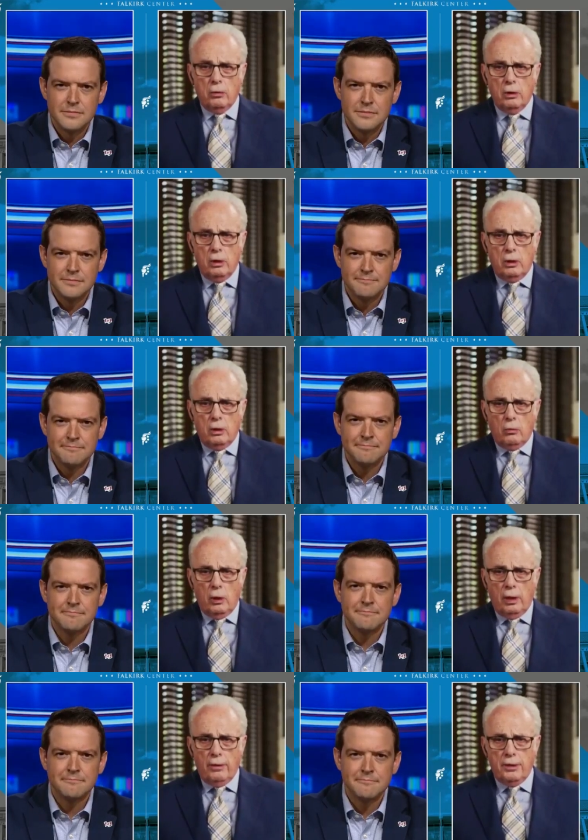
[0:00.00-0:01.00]
Speaker 1: mm. when
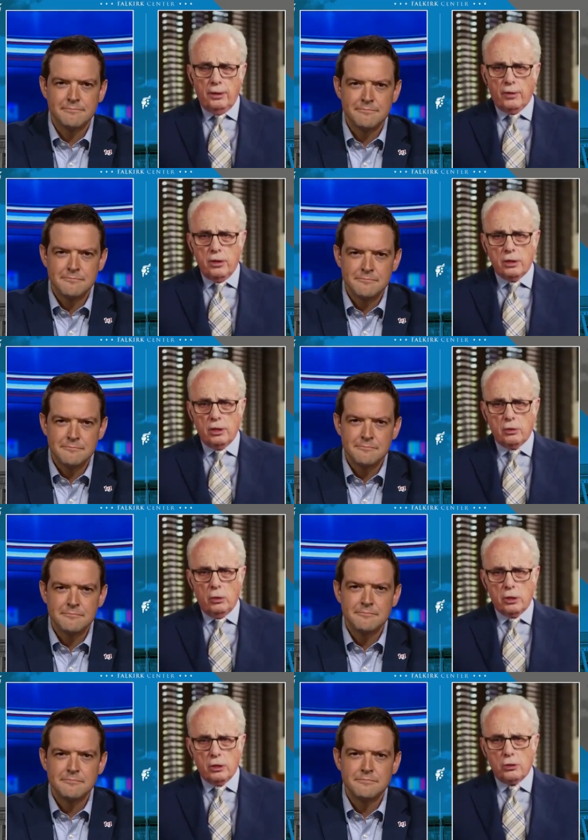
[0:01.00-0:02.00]
the differences were
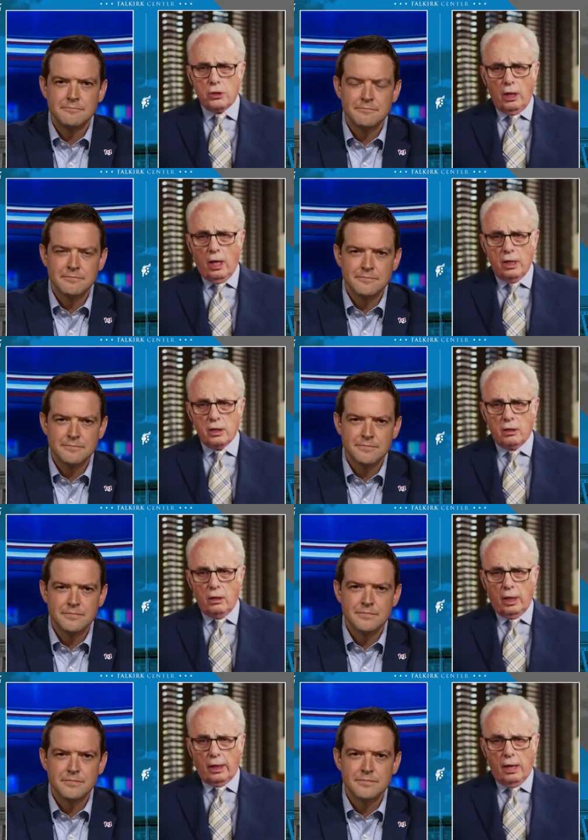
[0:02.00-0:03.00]
sociological or
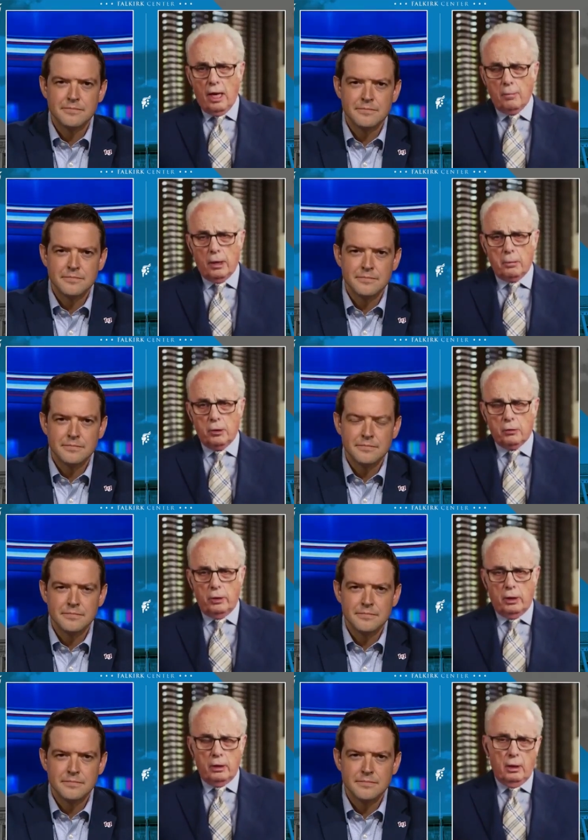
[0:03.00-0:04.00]
economic
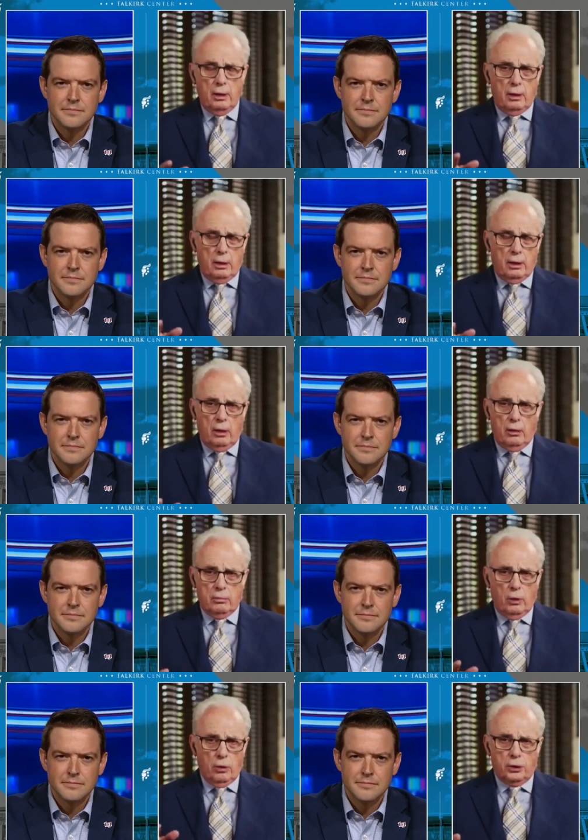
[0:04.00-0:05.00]
between, you know,
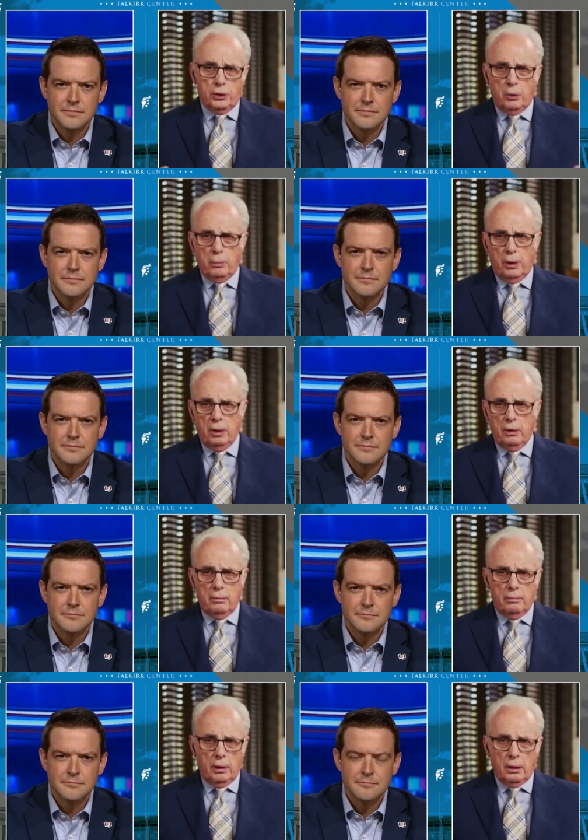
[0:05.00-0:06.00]
ownership and,
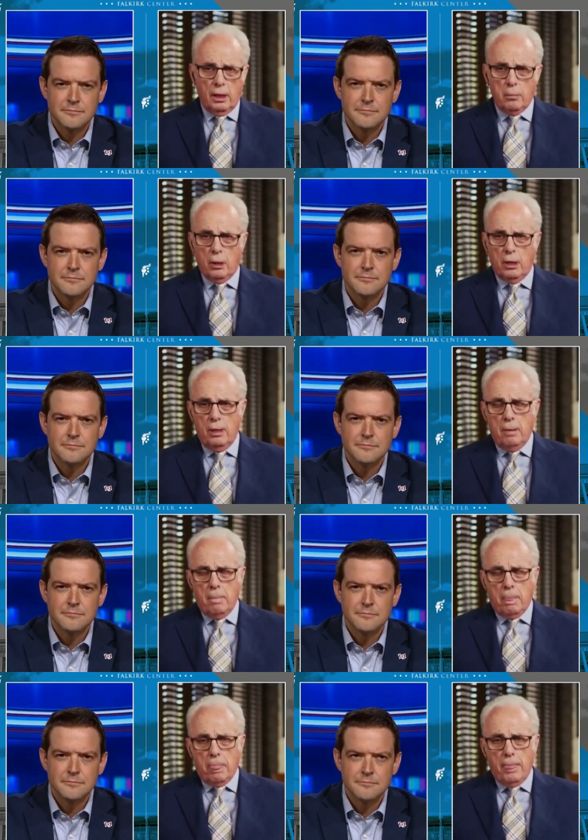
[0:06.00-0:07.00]
and labor.
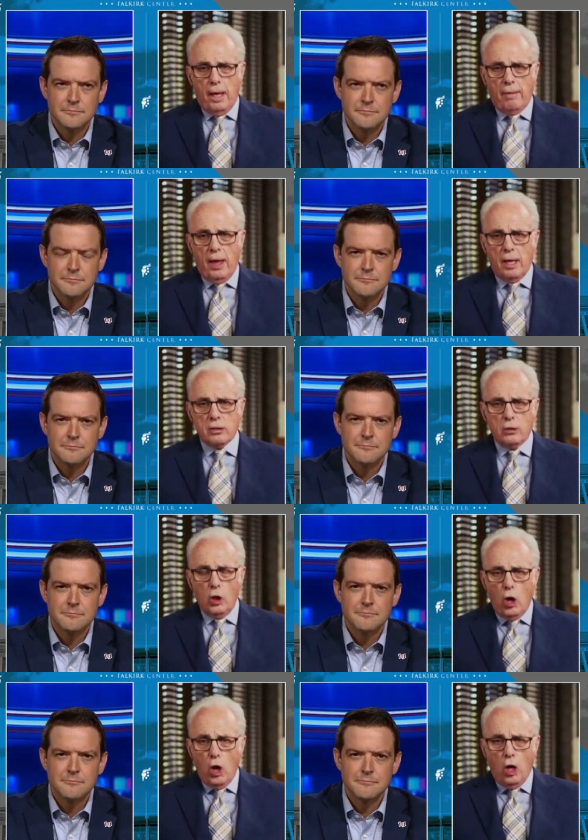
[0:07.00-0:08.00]
That, that is
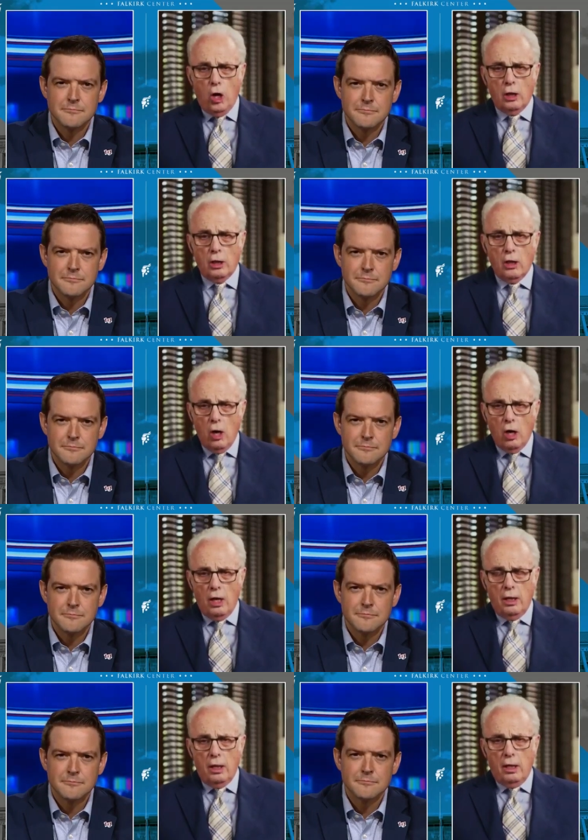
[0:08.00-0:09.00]
long gone.
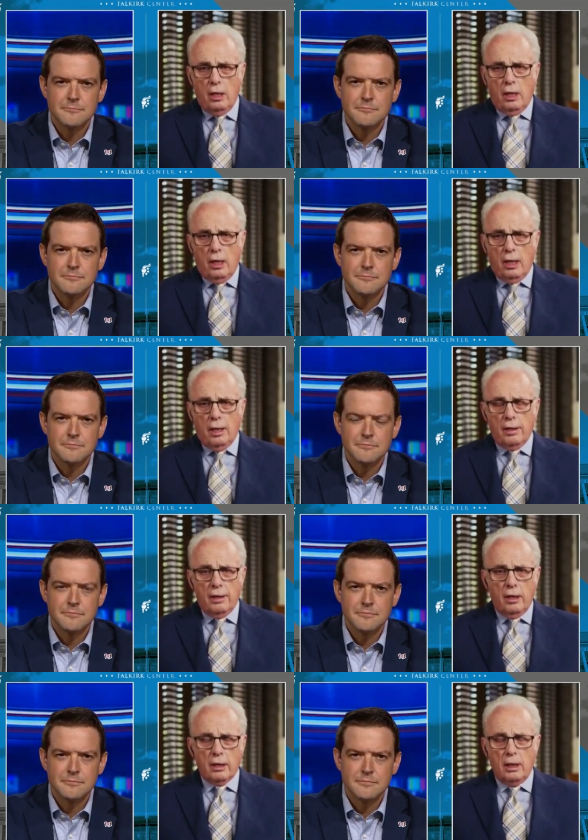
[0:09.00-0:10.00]
Uh,
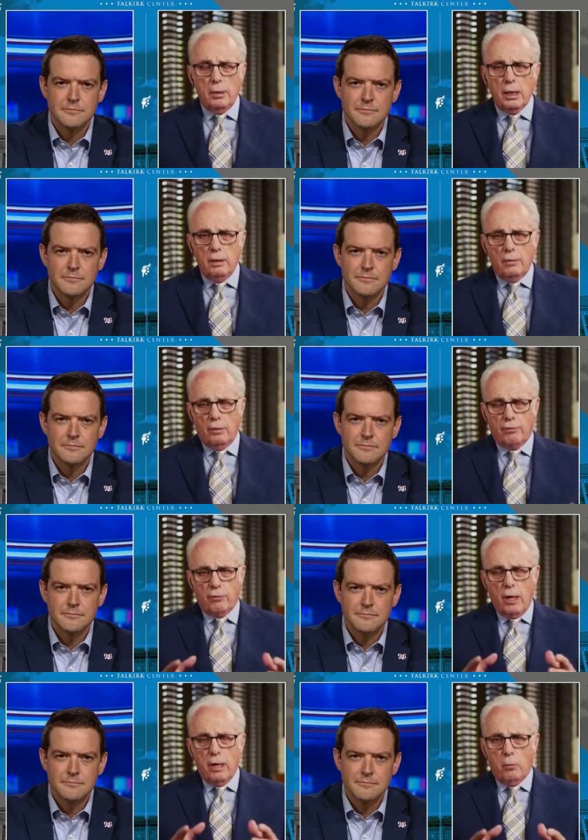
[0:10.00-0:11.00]
look, let me give you a
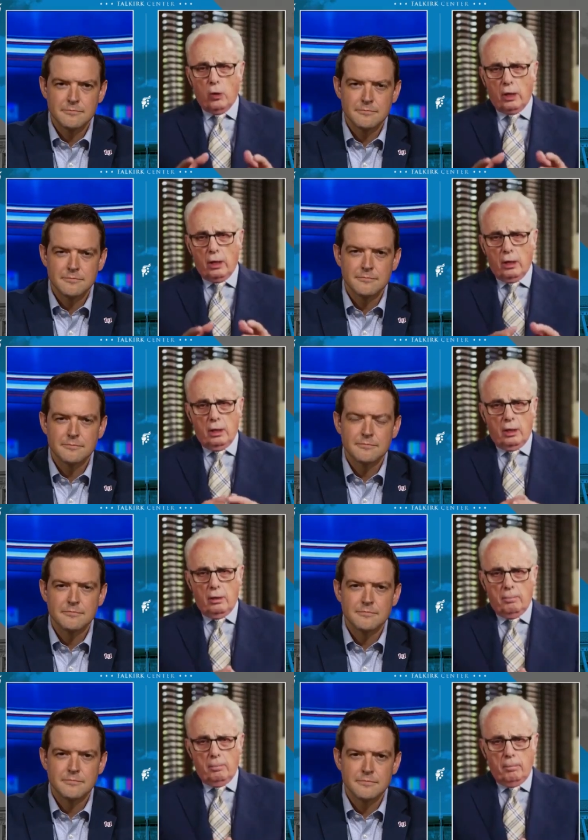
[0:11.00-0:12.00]
framework uh,
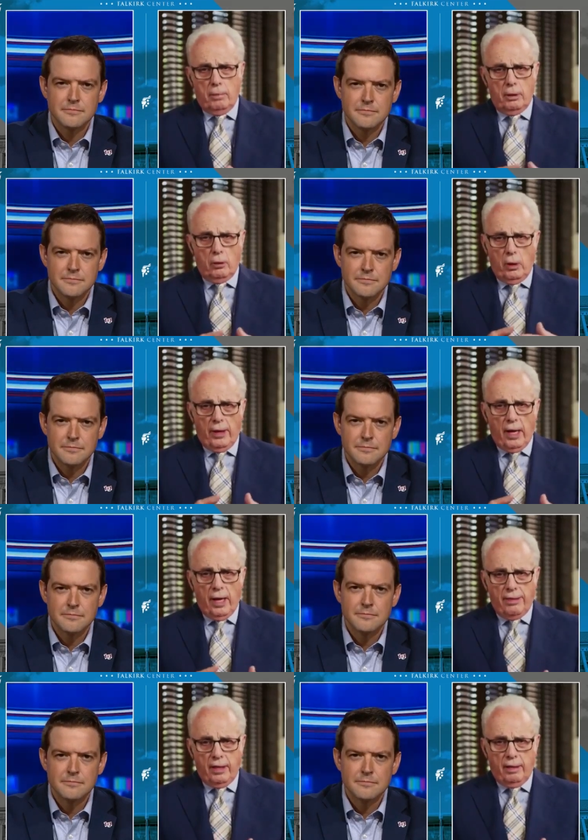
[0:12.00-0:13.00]
in the way that I
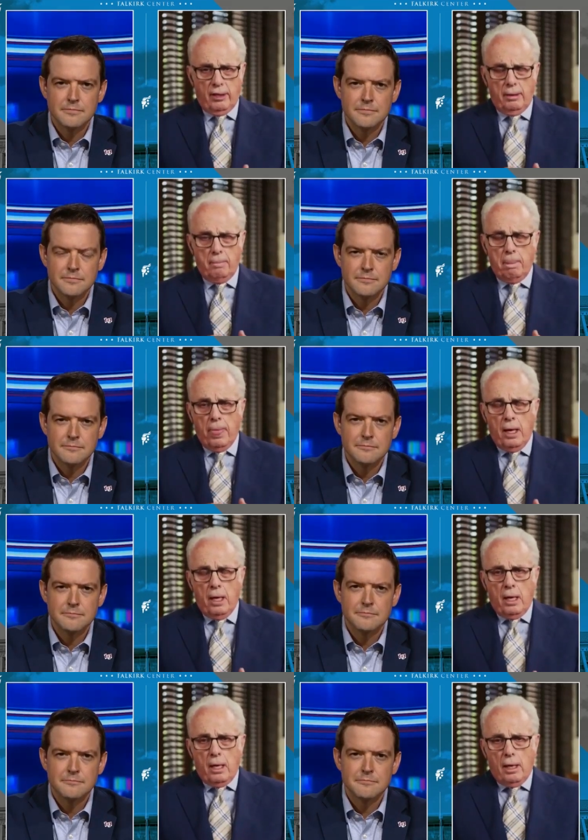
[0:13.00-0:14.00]
think of it.
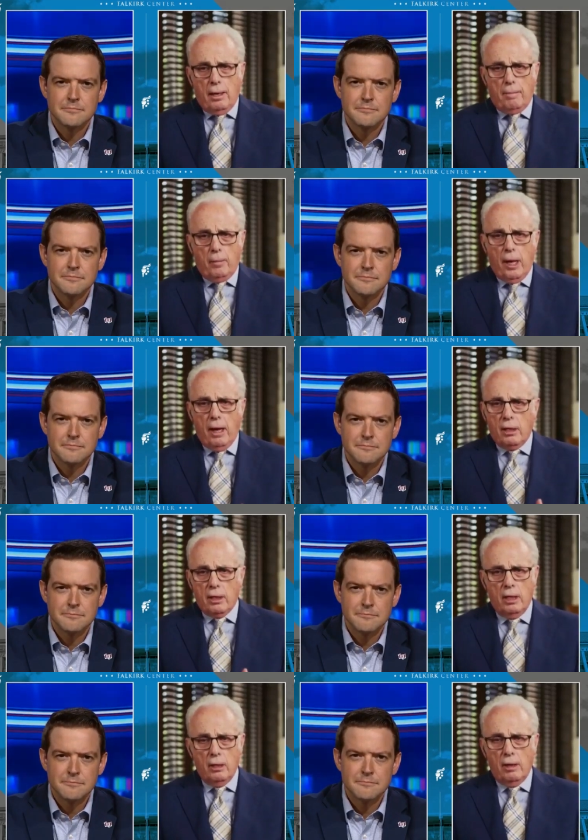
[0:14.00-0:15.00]
Um, we have a
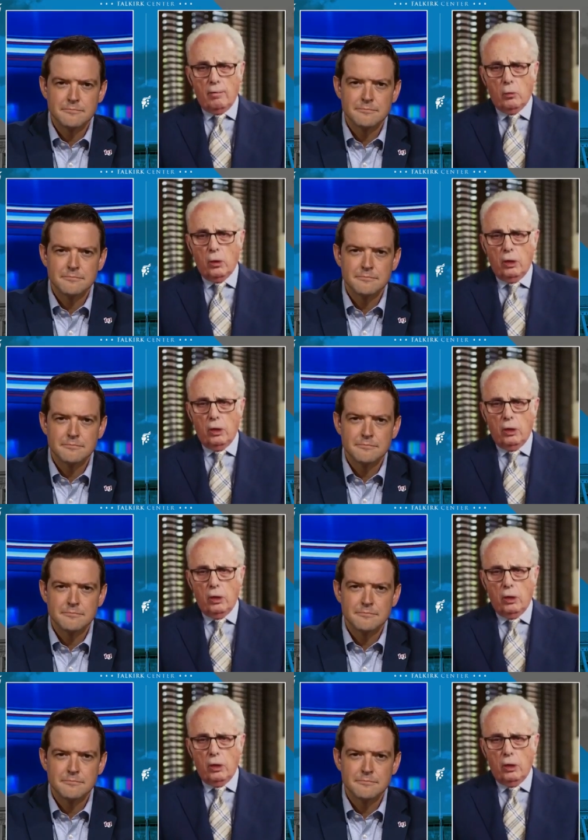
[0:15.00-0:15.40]
we have a world